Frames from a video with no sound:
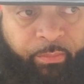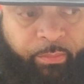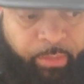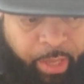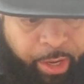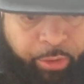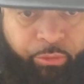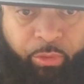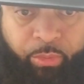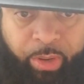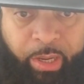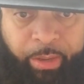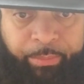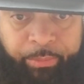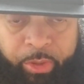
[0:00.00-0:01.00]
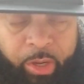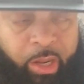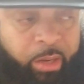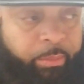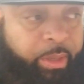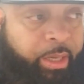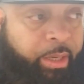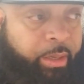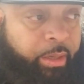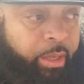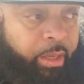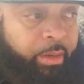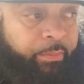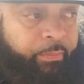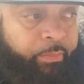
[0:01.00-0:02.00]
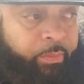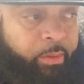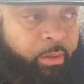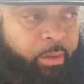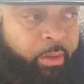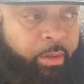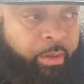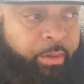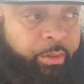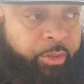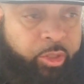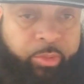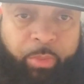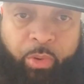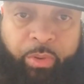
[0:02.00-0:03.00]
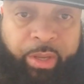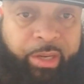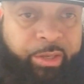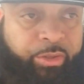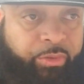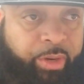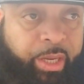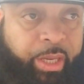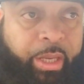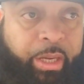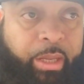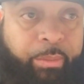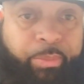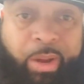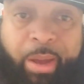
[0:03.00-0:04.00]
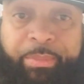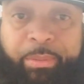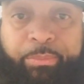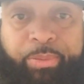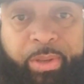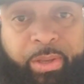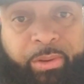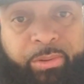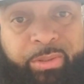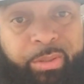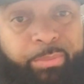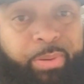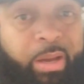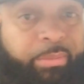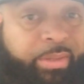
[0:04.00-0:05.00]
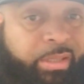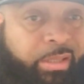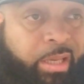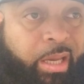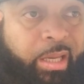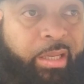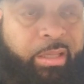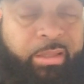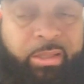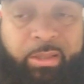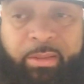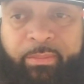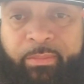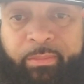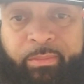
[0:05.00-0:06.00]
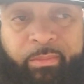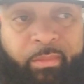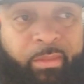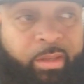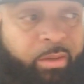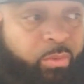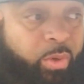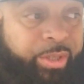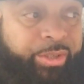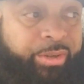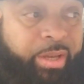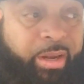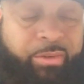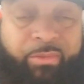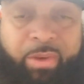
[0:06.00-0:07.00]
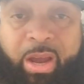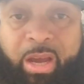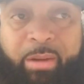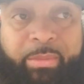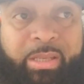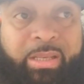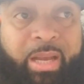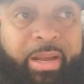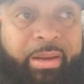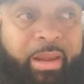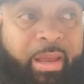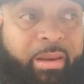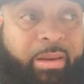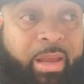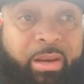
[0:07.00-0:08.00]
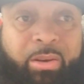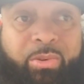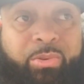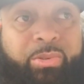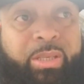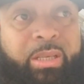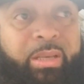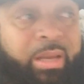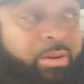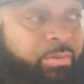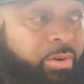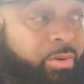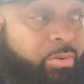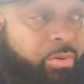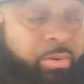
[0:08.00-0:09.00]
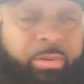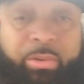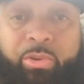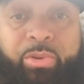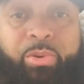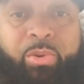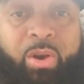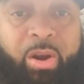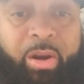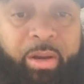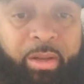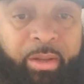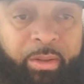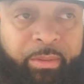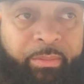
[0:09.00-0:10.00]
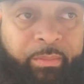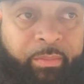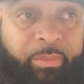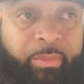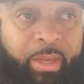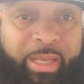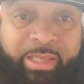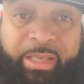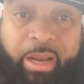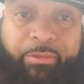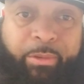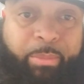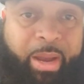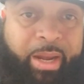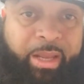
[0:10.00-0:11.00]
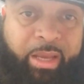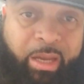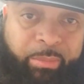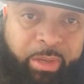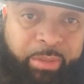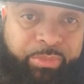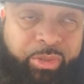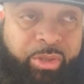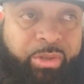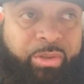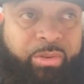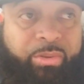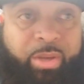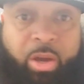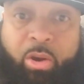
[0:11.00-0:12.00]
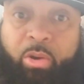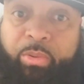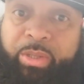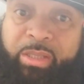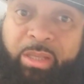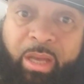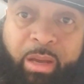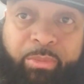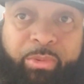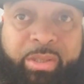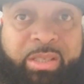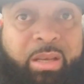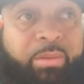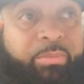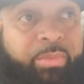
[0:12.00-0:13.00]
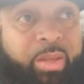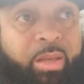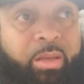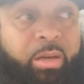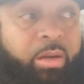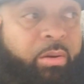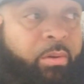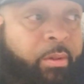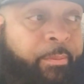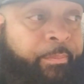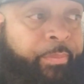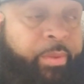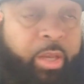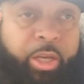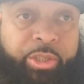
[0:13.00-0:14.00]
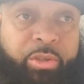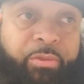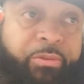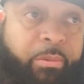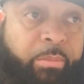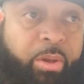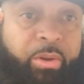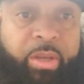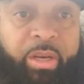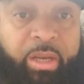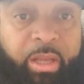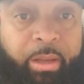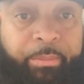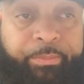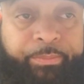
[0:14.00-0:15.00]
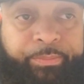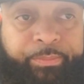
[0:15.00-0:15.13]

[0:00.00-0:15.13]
They grew up, you know what I mean? And smoking and drinking and popping pills and popping Xannies. Once you get around them, it's like they lose it. They don't know who you are. They see everybody coming up to you, yo, what's up, man, because you familiar to them.